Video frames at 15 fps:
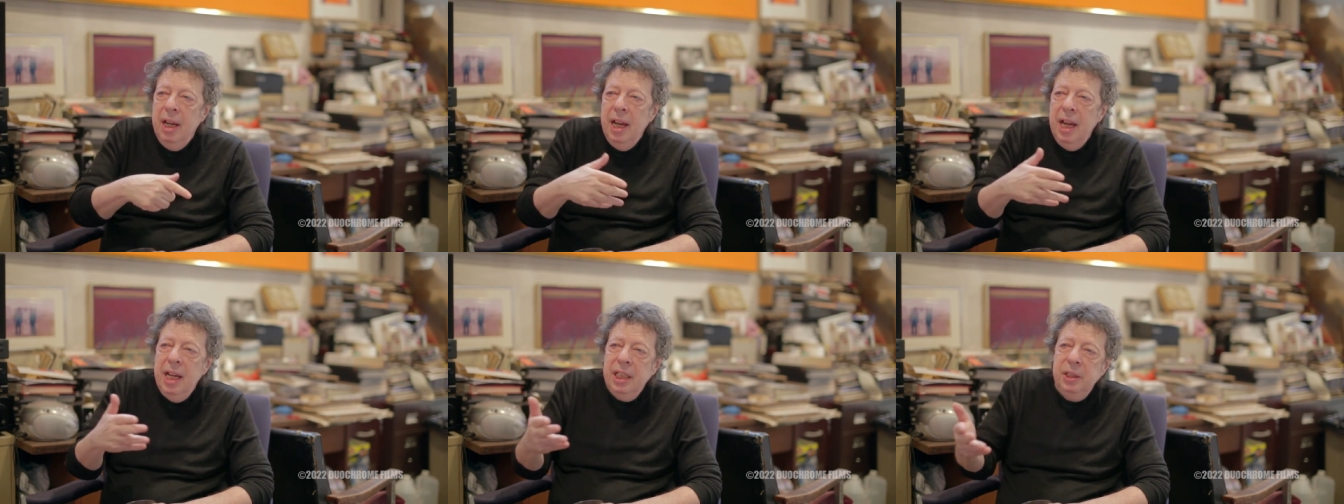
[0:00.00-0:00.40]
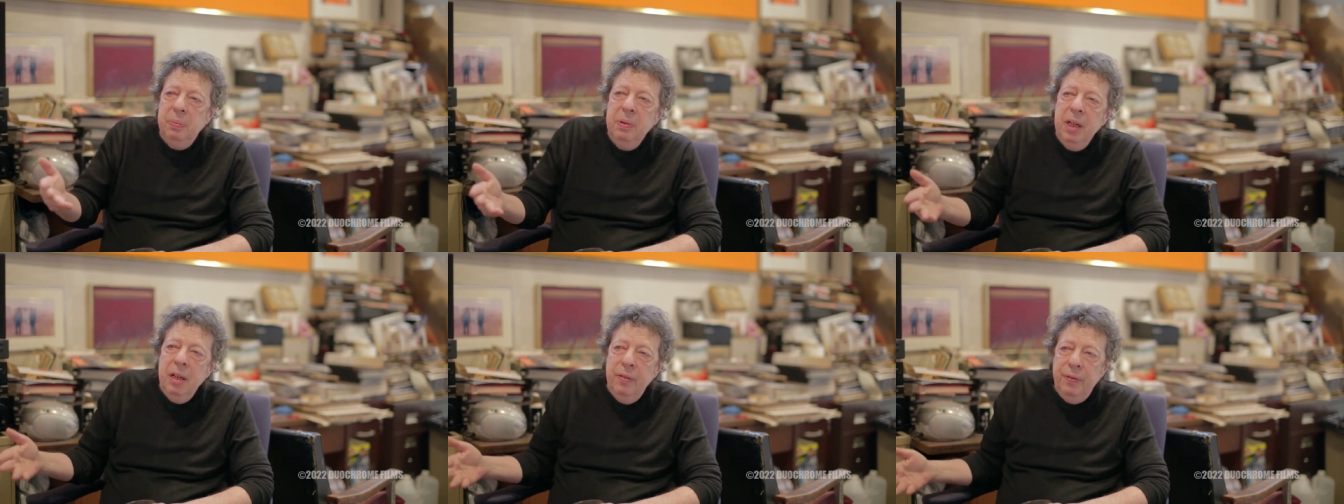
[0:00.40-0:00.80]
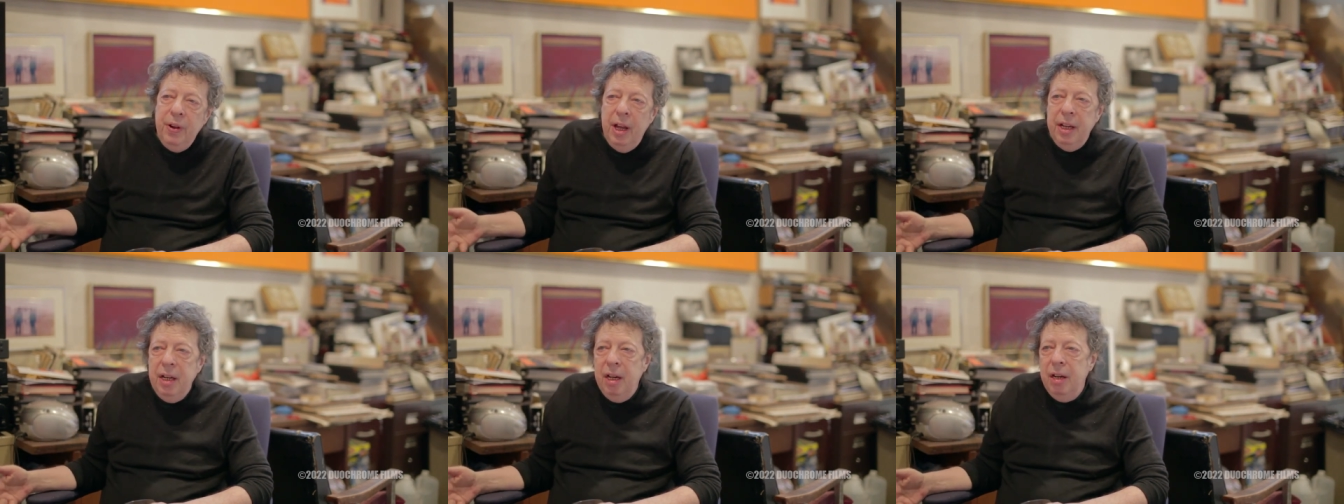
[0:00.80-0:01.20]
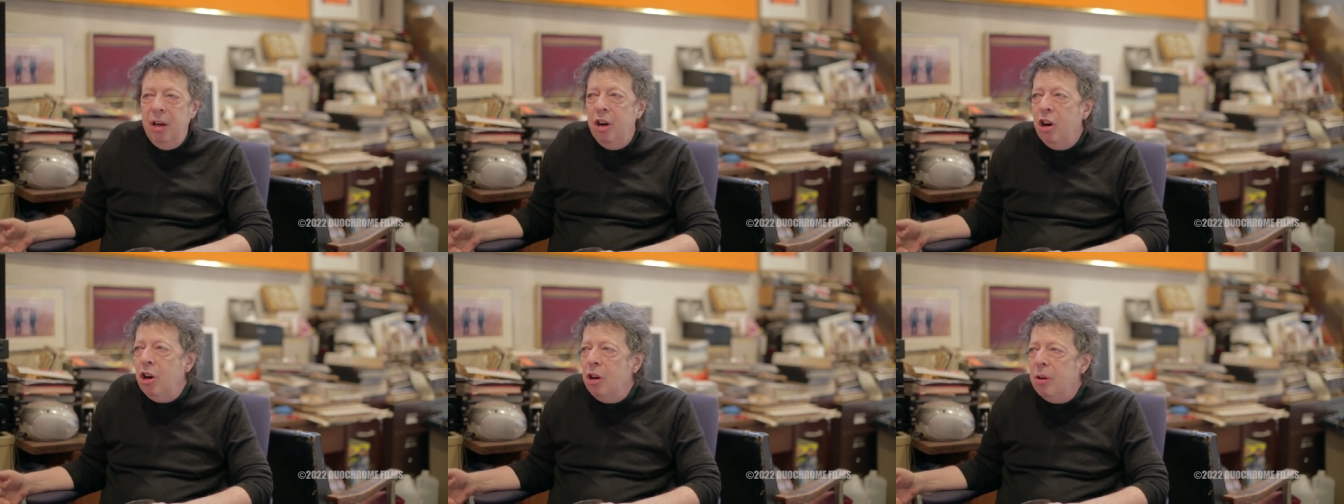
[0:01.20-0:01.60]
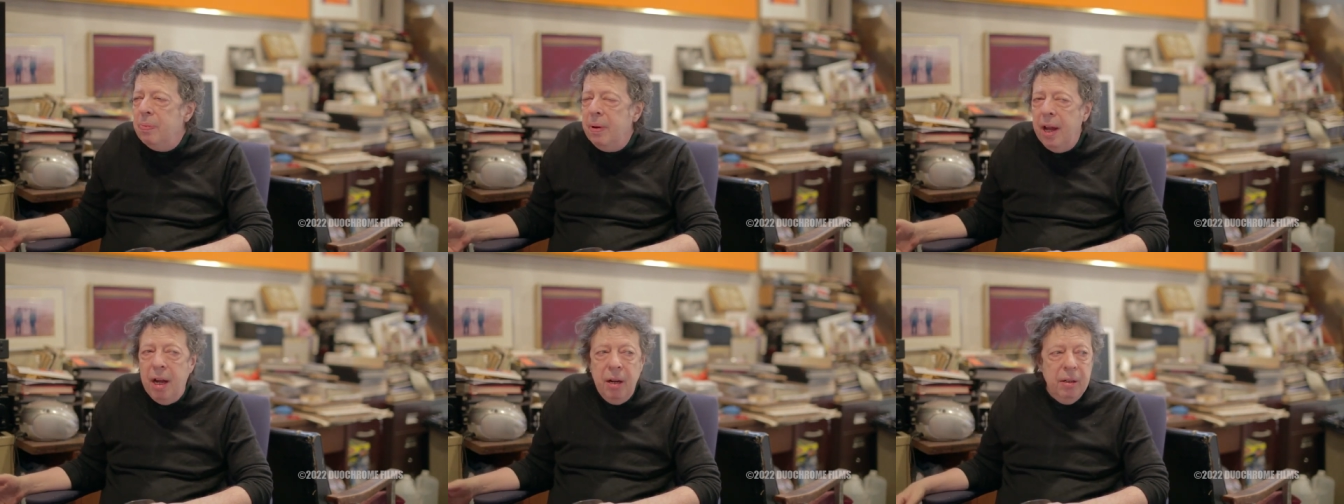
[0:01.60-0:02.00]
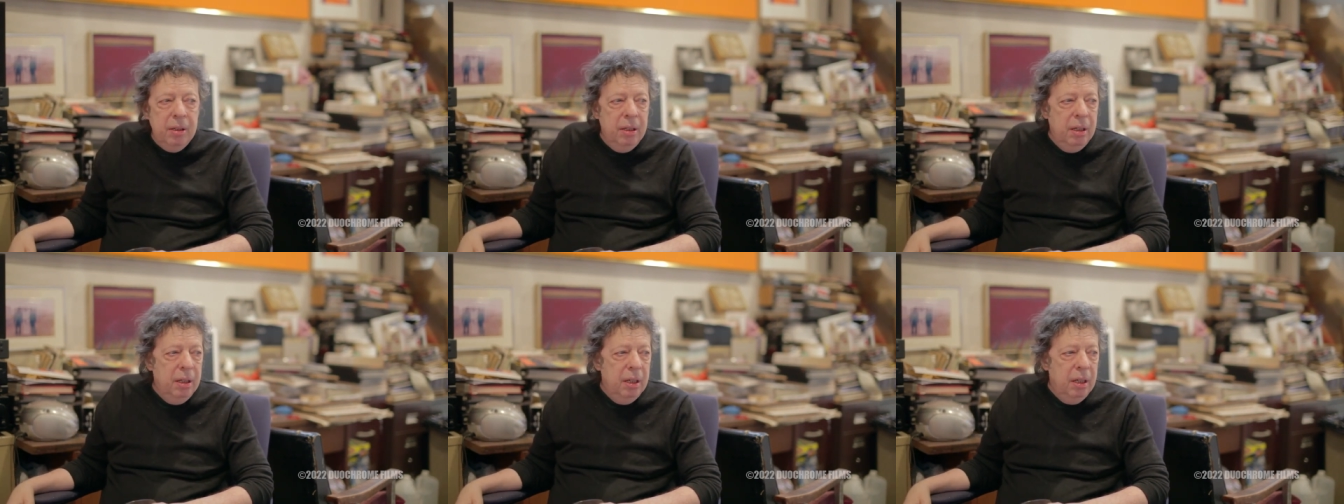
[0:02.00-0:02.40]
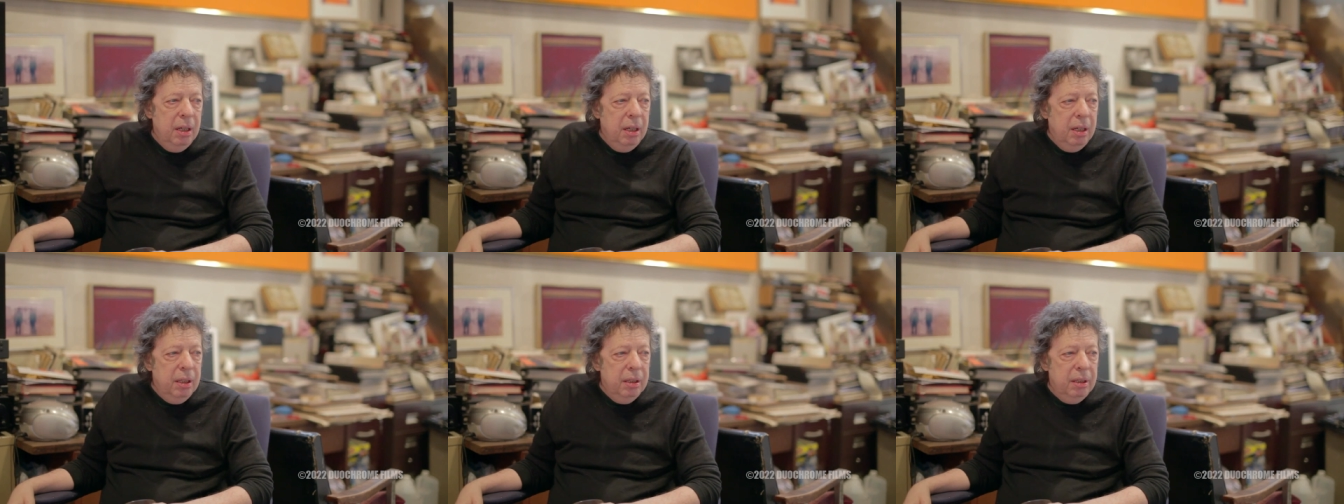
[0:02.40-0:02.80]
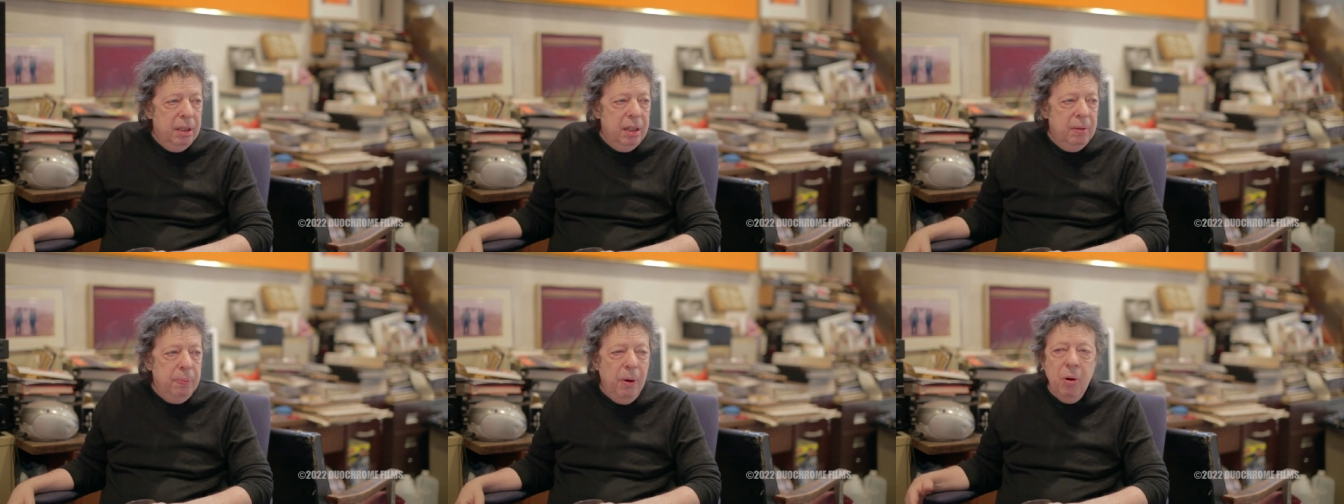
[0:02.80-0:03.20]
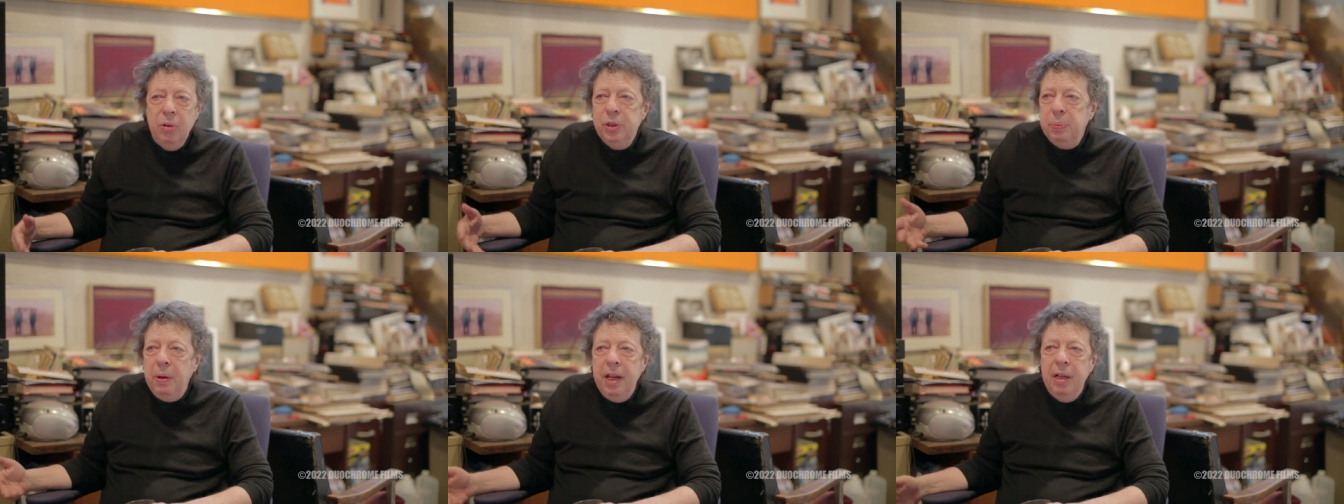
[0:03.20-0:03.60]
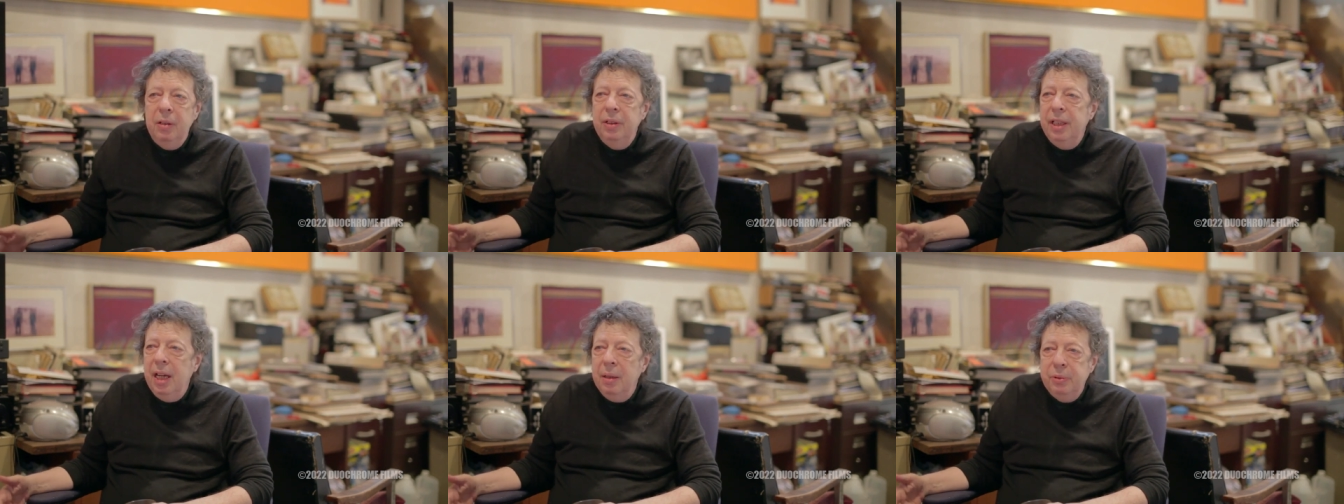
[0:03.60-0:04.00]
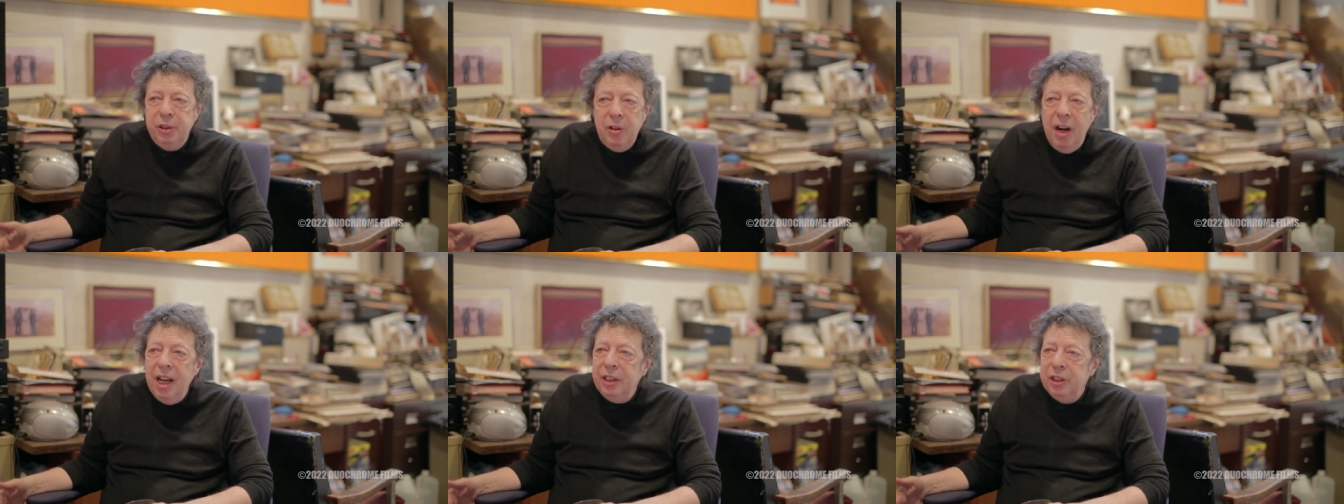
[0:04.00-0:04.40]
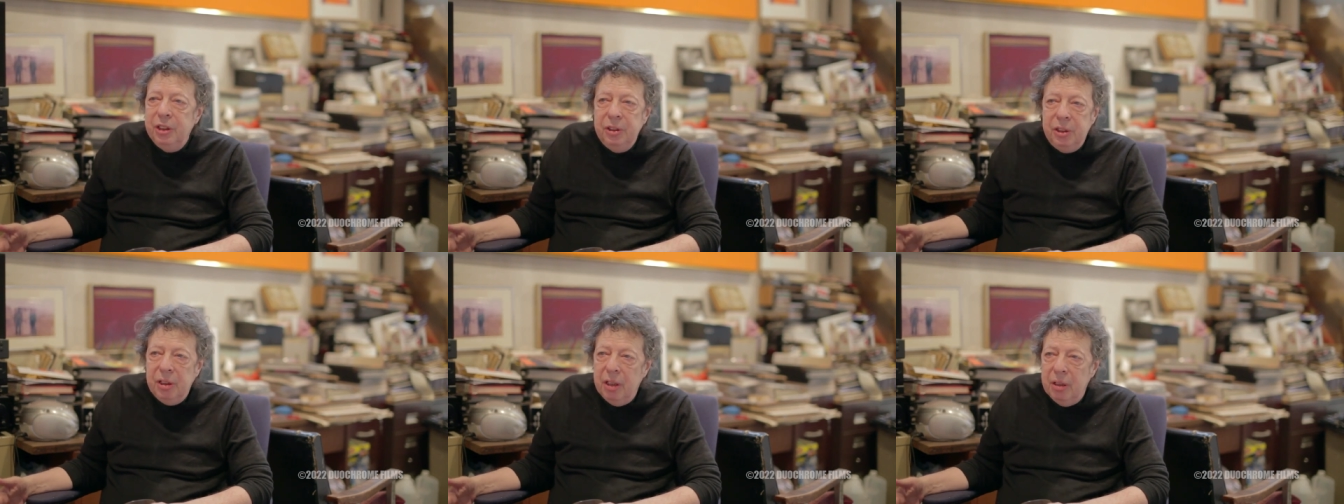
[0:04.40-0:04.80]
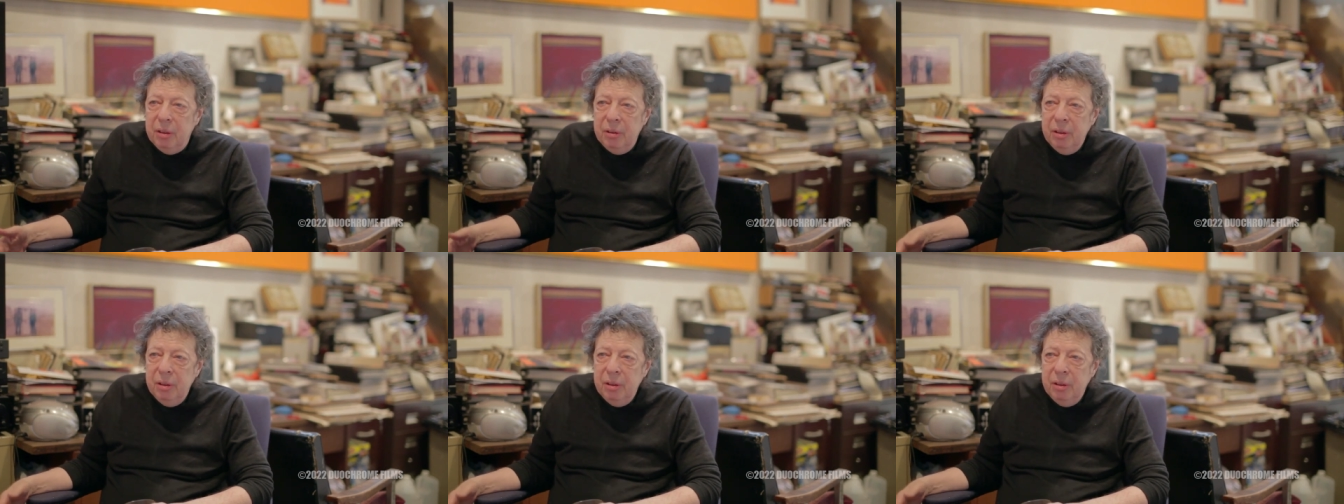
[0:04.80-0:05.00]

asked me if I'd heard about the post painterly abstraction show.